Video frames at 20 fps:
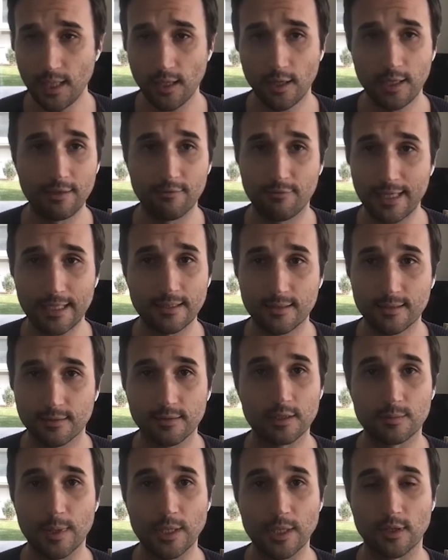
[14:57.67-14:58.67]
an event,
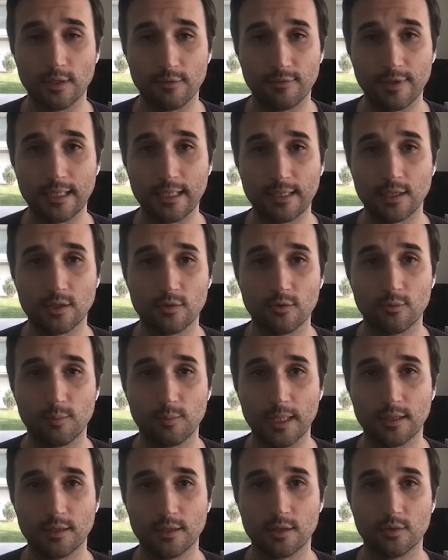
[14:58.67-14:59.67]
a special event that you've
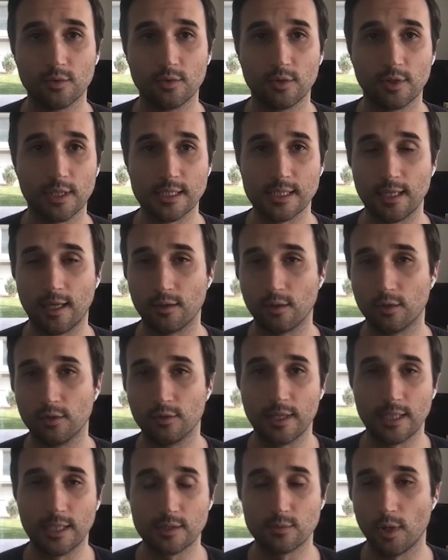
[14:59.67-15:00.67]
been to. You can see like,
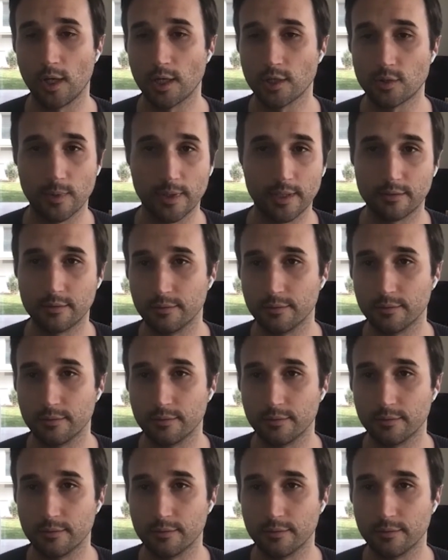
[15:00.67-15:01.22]
oh, this watch went